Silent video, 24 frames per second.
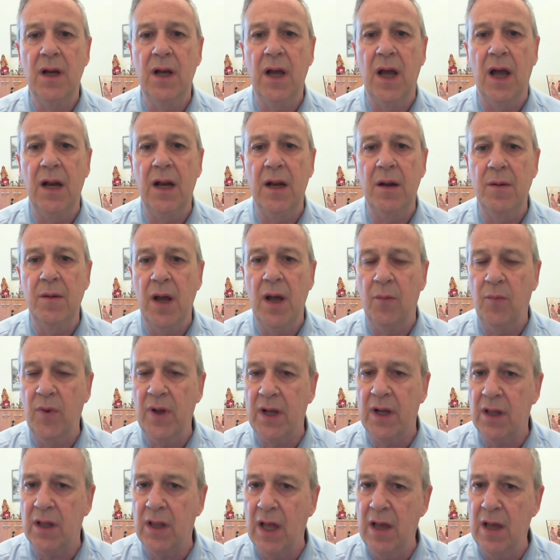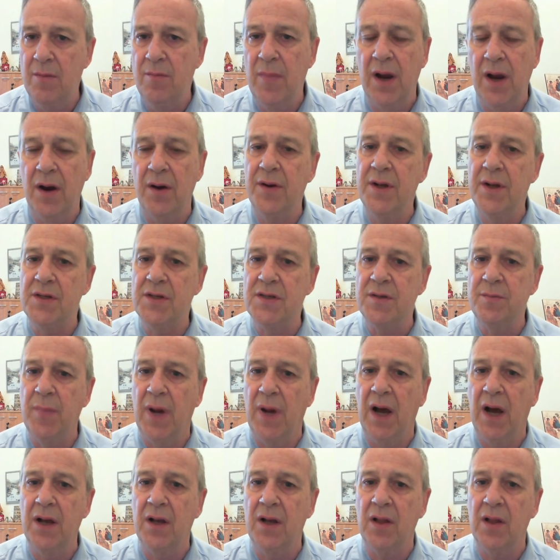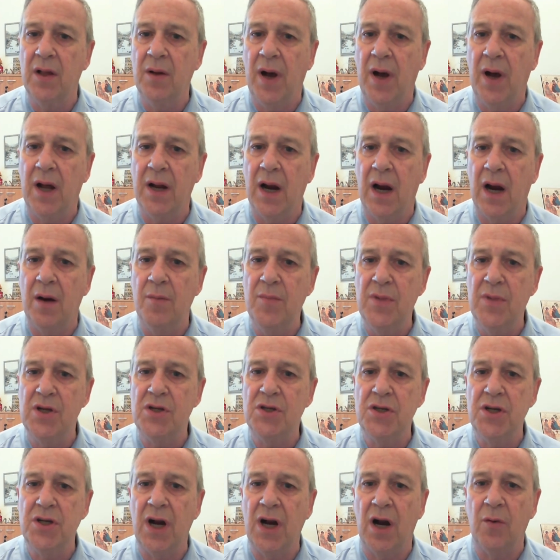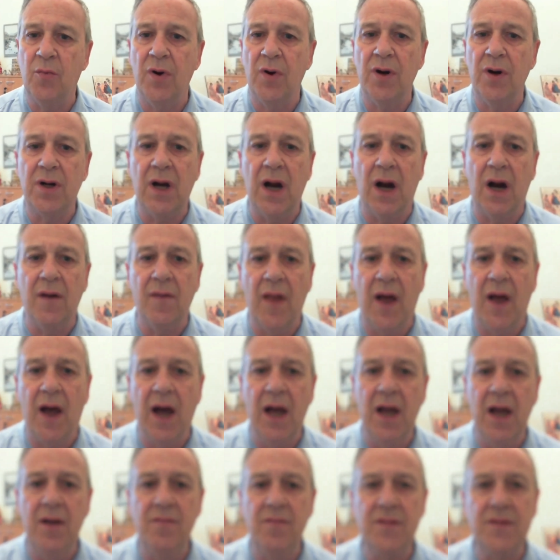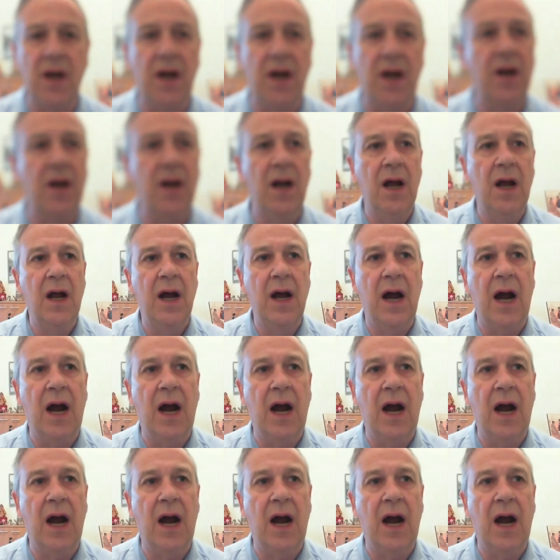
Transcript: And we claim Mary's smile upon our mission, our work, our lives, our